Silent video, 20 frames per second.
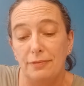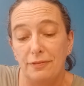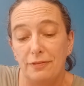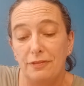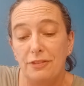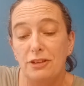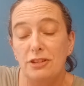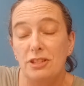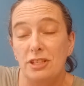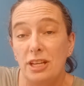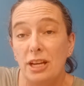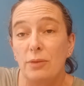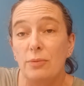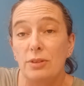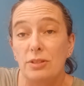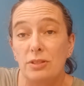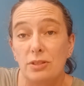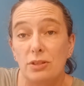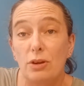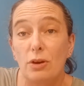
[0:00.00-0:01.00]
first thing
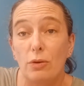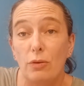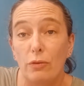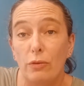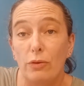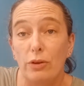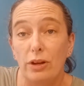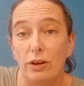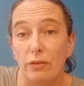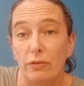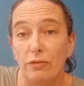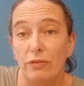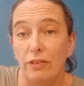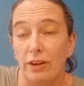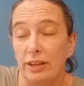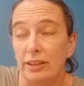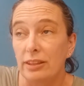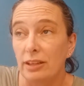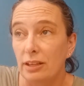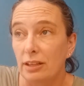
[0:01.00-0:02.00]
was to go, you know,
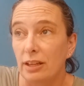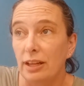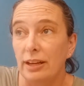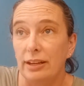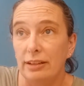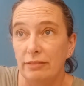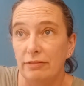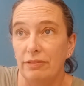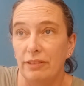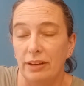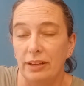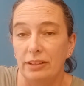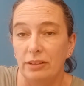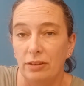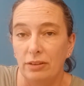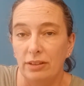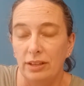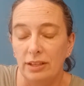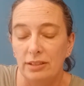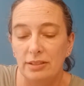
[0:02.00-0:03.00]
find the clay and find
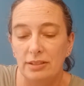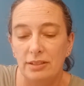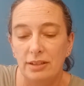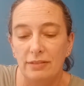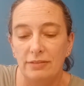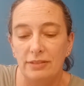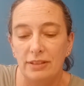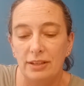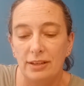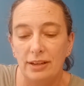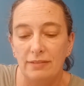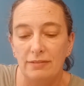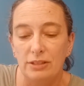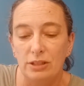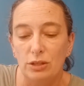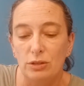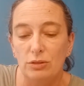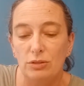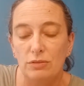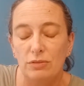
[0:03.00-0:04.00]
all that stuff that I haven't
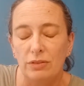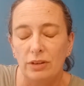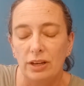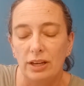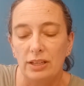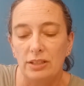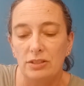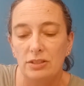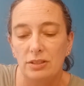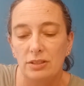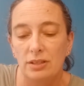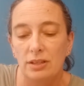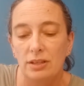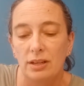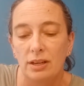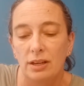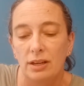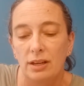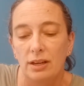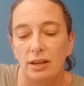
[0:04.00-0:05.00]
used for ages.
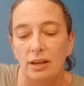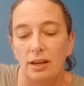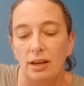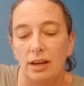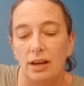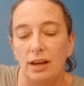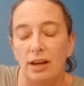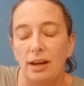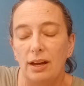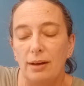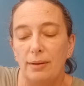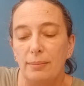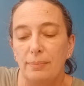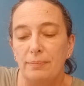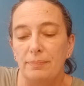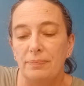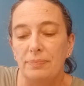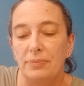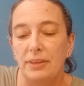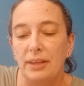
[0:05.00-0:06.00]

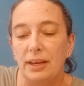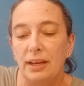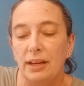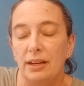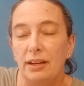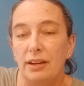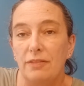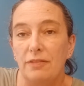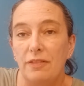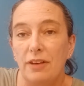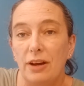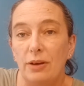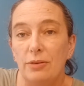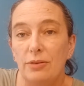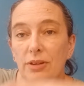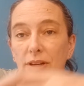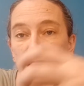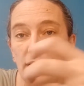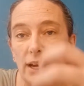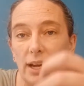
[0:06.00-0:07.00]
And I
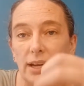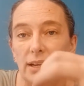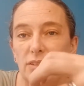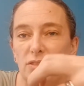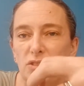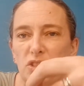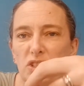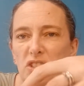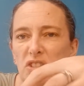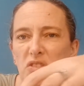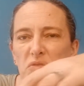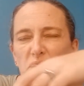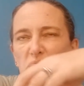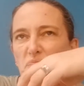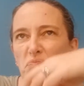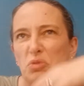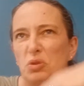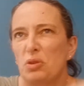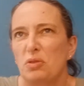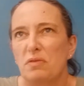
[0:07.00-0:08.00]
found I had just
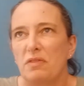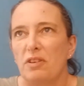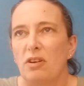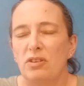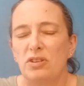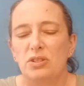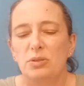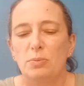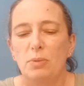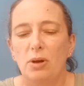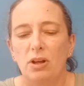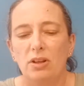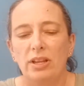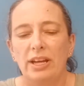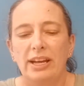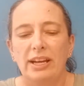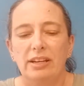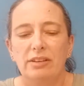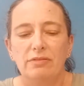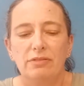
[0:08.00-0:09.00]
sort of a small
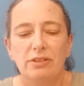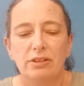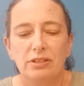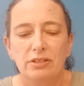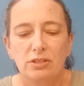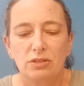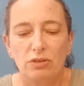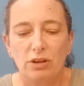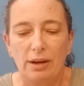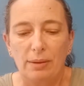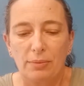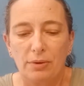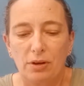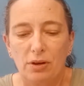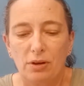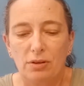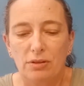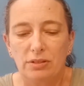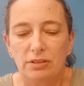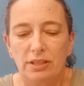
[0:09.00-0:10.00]
handful of scrap
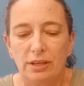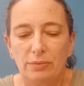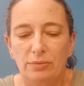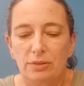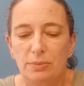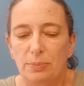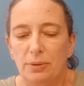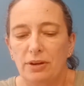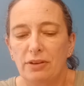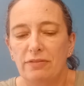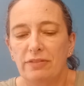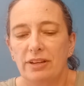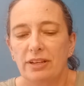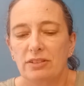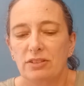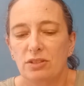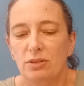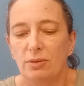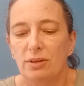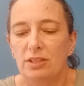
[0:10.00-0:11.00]
gold that was
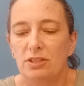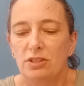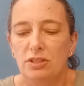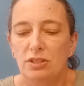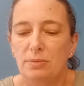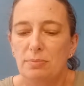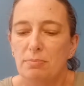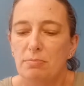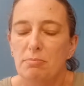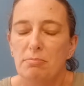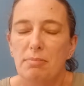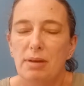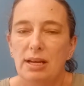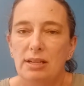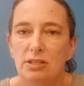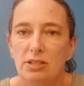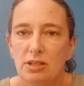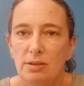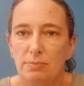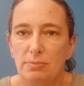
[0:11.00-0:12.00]
perfect. So I just
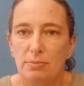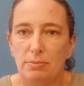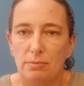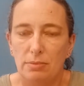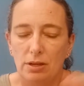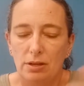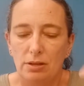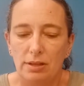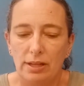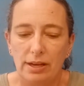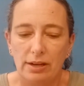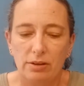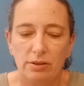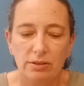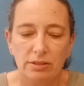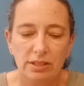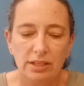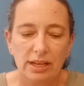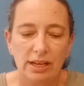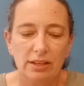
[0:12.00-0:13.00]
mashed up all that
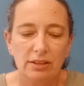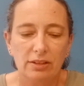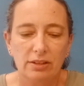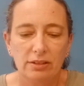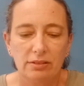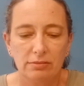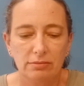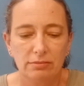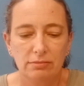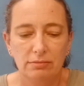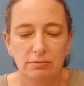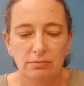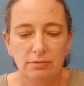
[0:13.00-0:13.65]
gold together and